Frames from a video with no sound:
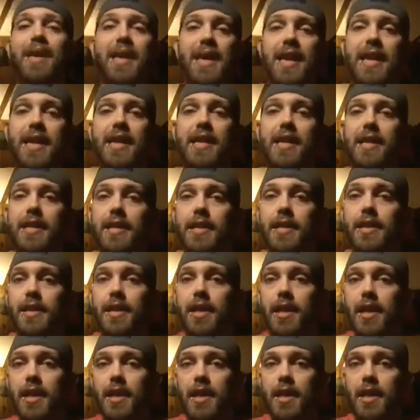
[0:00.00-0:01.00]
Heenan,
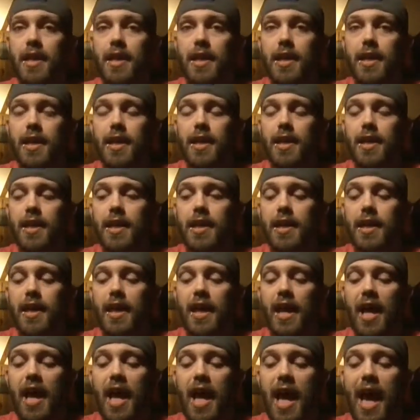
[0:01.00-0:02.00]

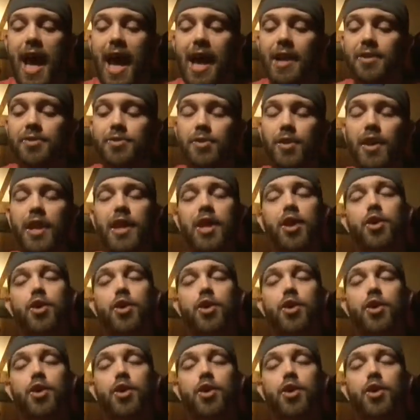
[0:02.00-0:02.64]
actually,